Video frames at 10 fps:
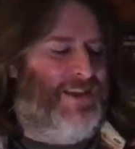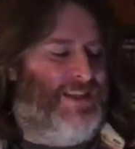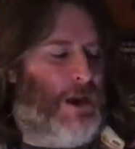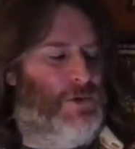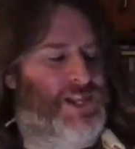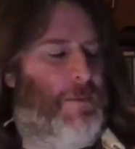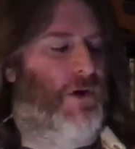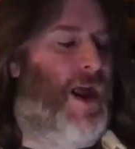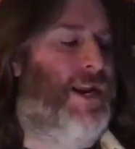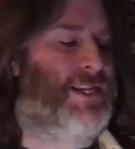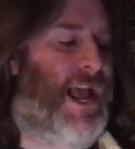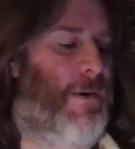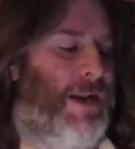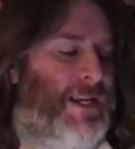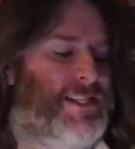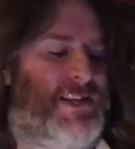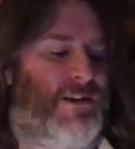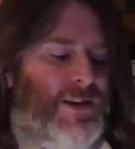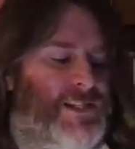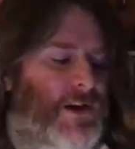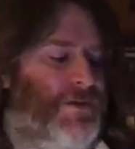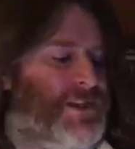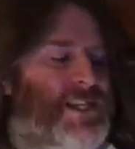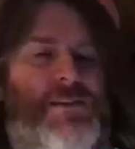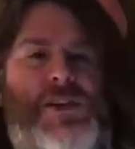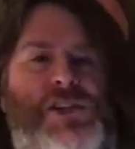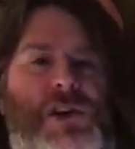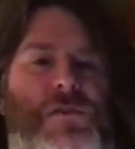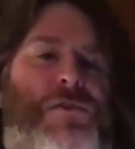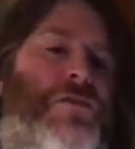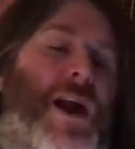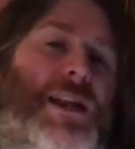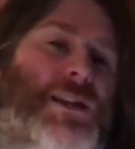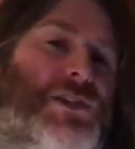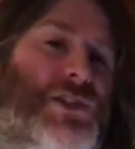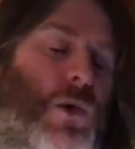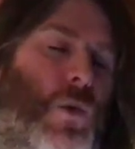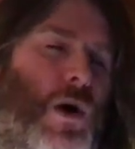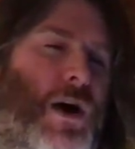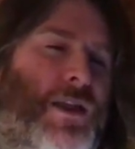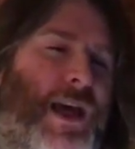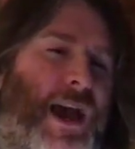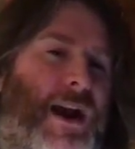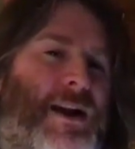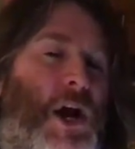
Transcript: That was number eight. How many series of the TV show Friends were there?